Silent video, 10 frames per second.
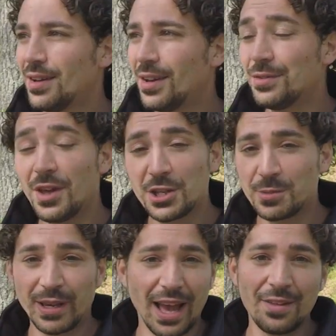and thus
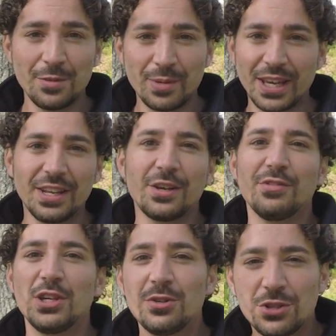began the beginning of
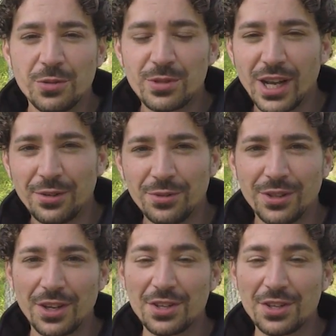a YouTube channel. And I